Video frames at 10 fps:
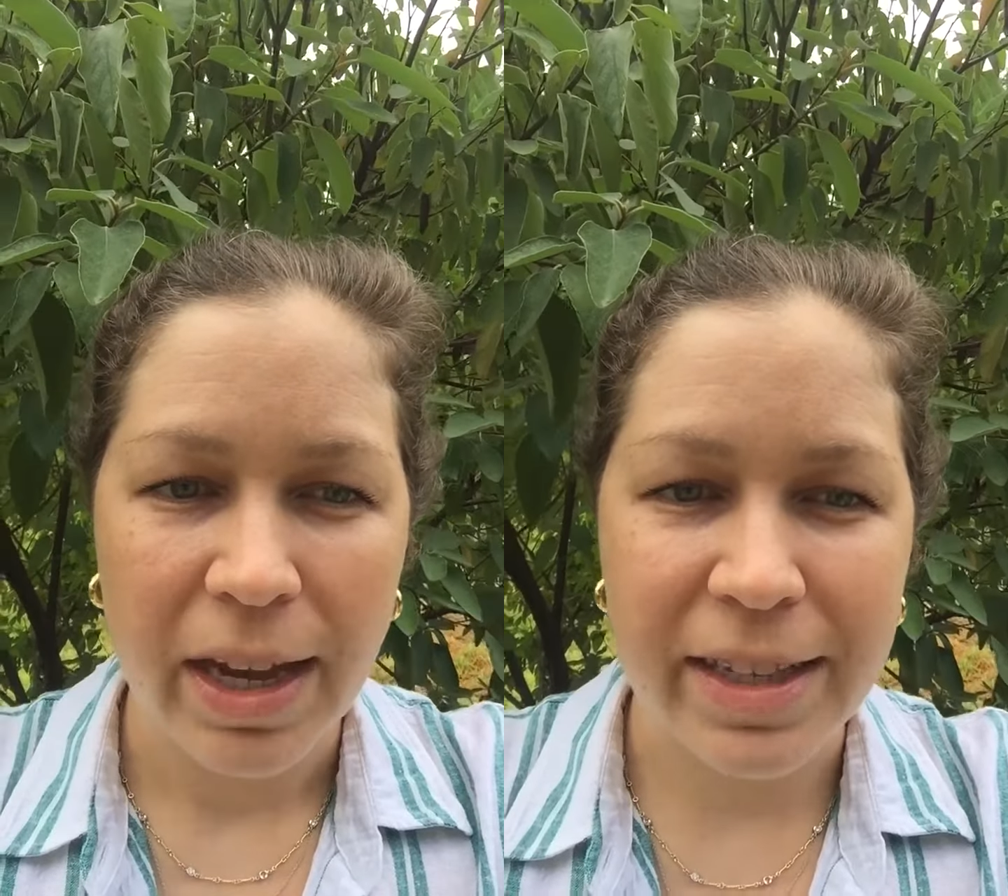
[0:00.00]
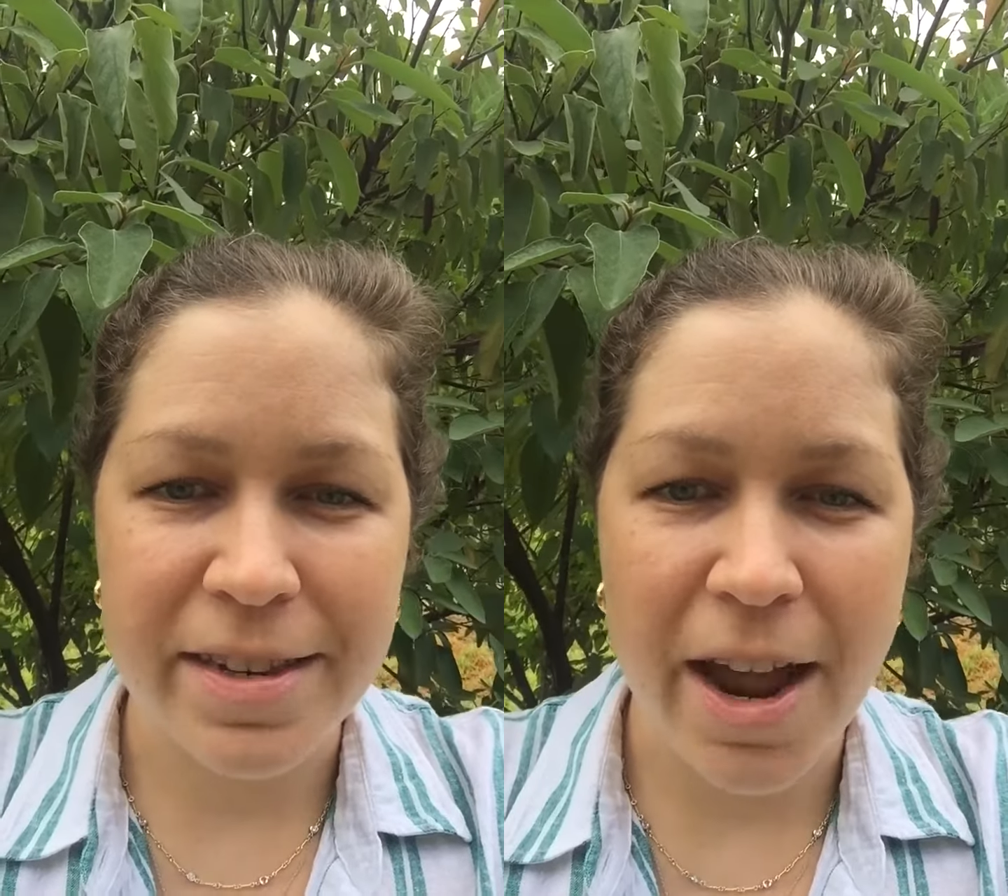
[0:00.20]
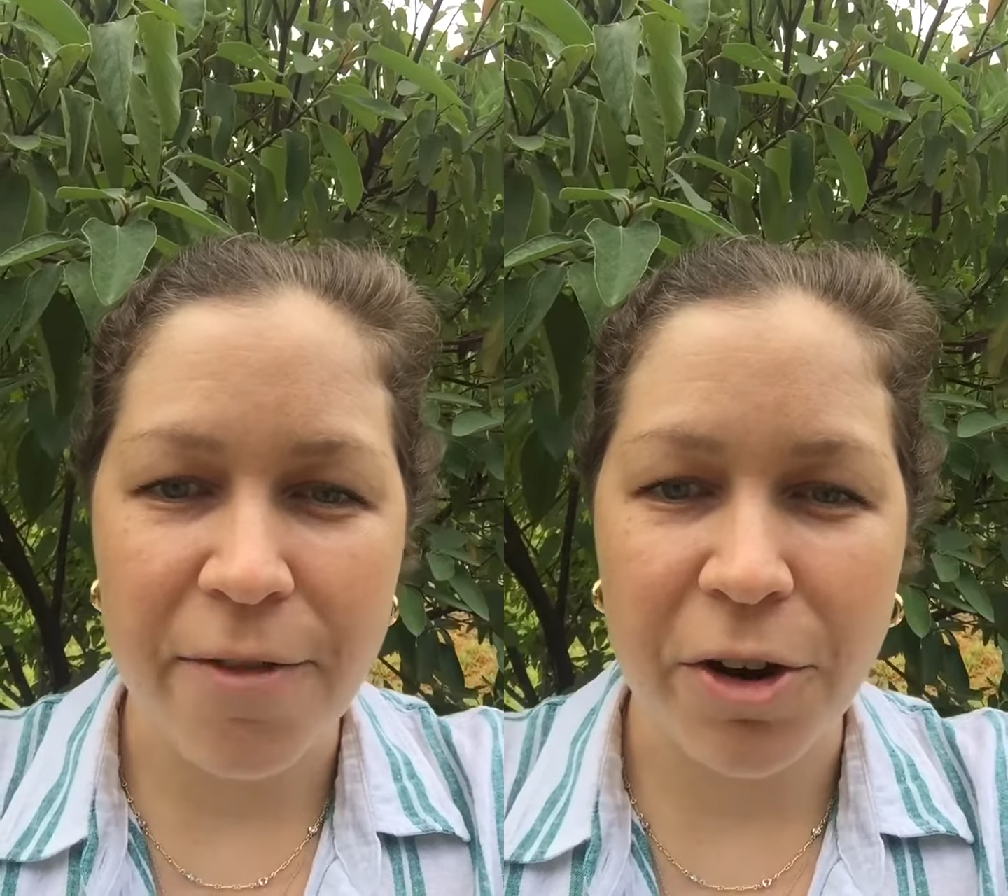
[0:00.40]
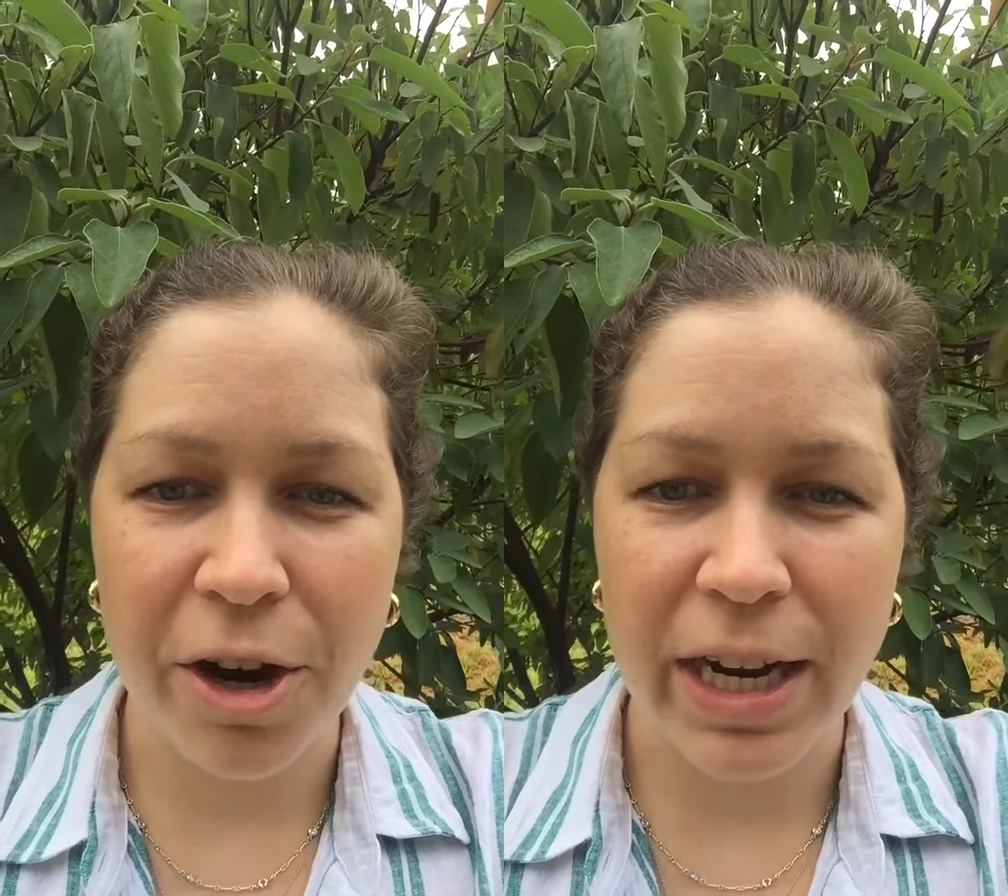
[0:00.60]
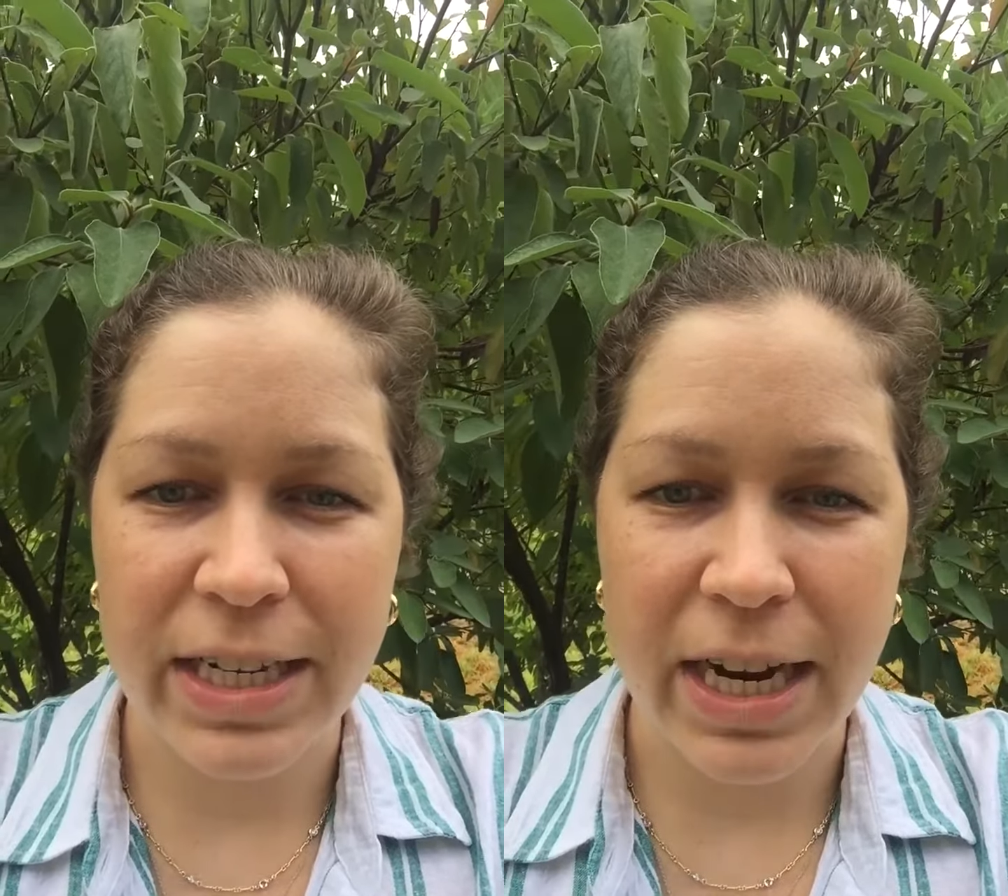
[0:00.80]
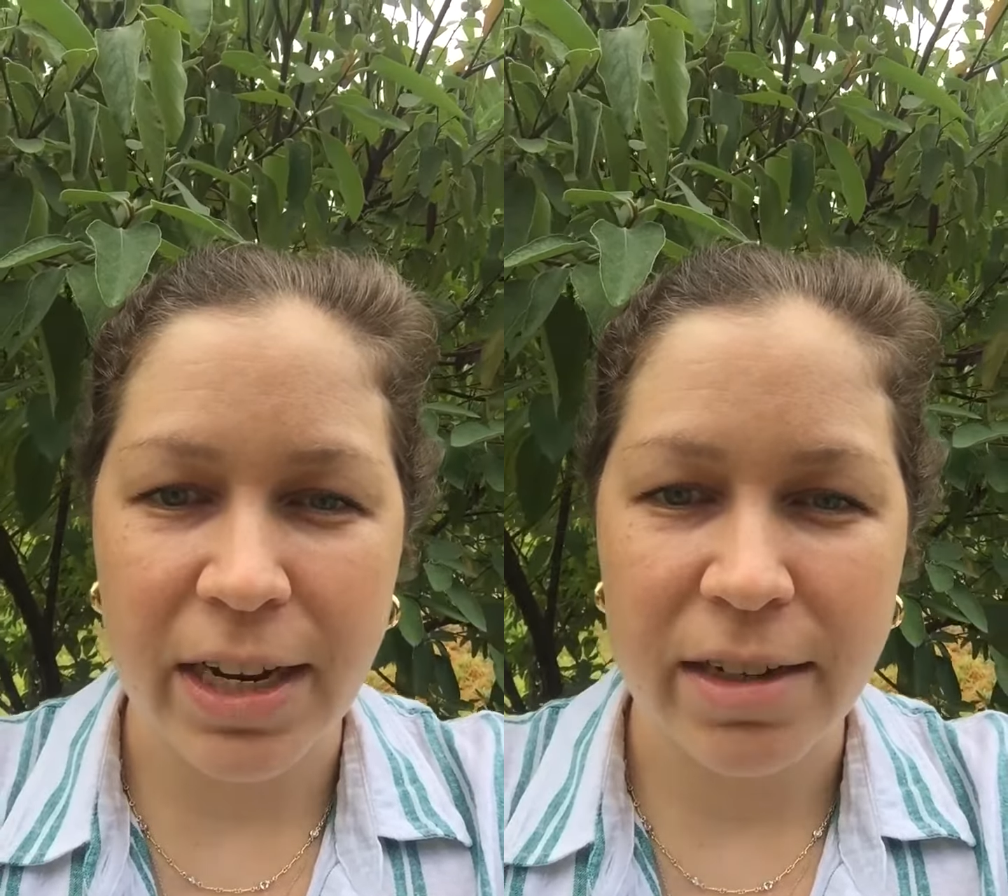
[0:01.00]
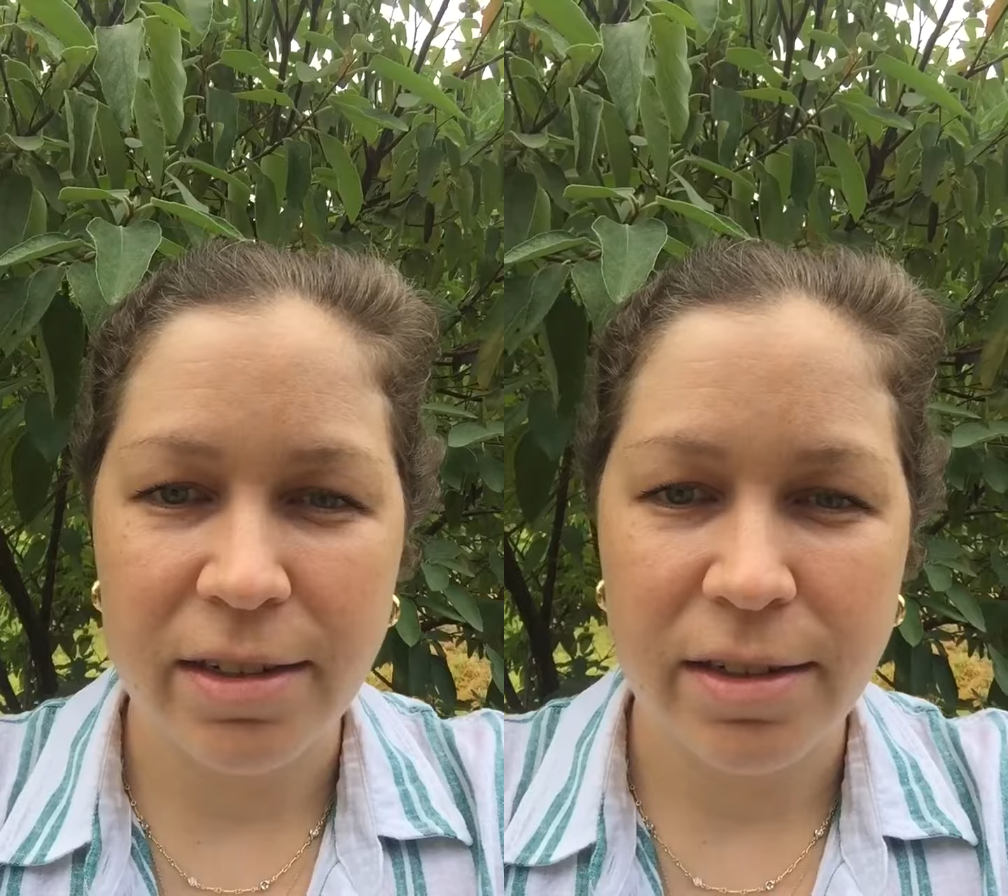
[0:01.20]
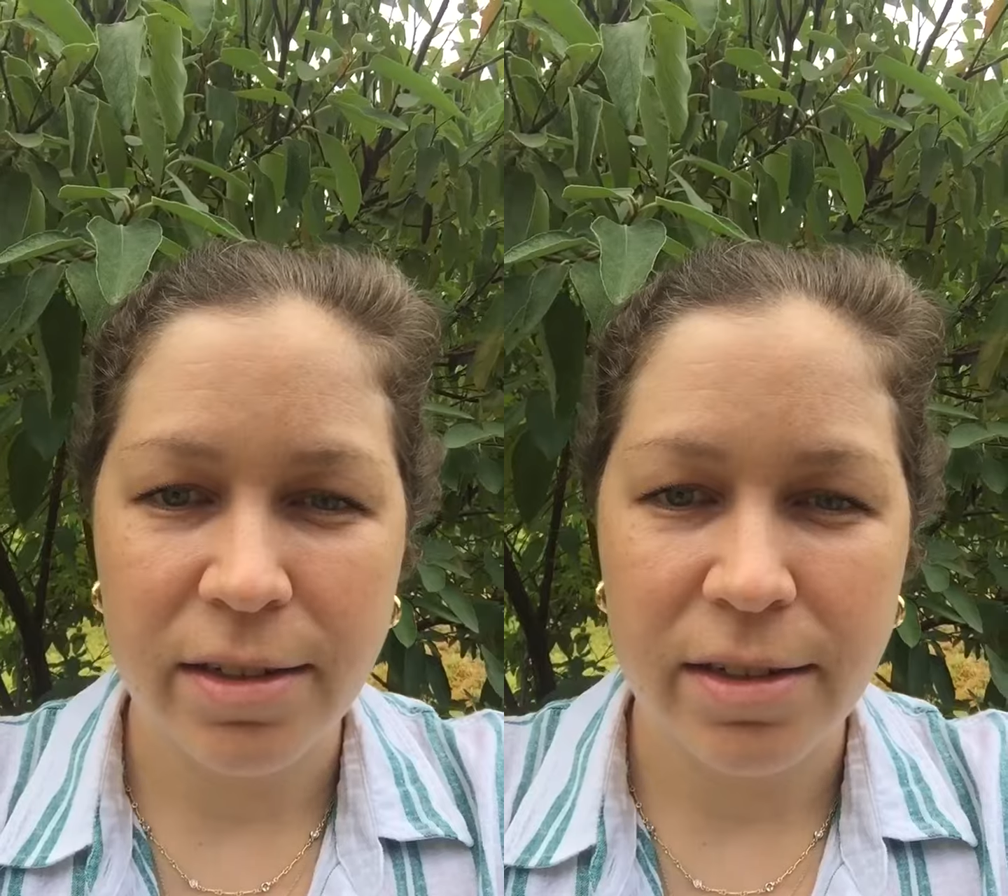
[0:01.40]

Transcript: It's never ending.